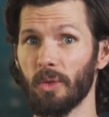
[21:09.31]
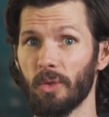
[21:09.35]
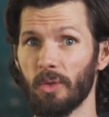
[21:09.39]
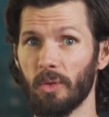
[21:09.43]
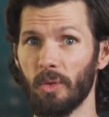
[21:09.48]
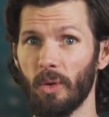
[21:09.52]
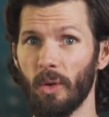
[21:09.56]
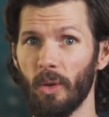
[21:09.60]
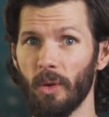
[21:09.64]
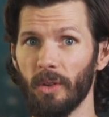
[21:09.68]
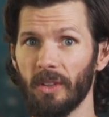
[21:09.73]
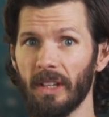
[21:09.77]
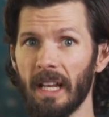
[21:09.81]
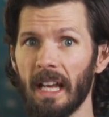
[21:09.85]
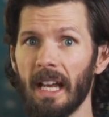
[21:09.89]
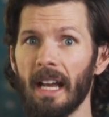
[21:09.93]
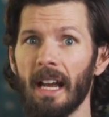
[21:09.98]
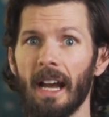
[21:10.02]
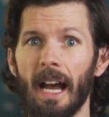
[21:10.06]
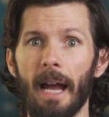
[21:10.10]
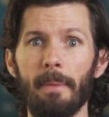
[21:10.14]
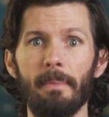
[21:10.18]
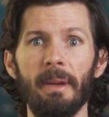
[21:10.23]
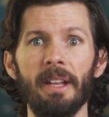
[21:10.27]
tools,
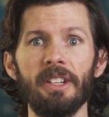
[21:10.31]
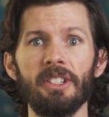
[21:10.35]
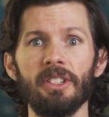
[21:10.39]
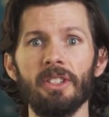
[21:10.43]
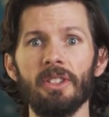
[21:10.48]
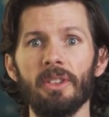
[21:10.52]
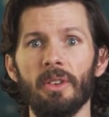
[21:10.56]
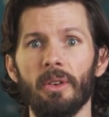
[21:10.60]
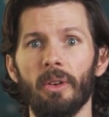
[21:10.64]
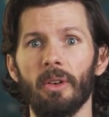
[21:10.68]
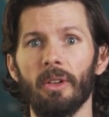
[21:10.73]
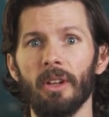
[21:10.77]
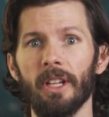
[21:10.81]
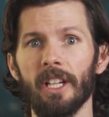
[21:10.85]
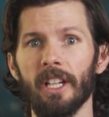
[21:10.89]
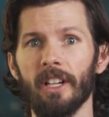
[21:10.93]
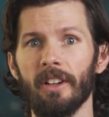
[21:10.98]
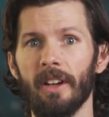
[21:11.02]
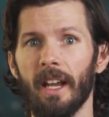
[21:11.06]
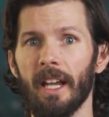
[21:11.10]
I mentioned earlier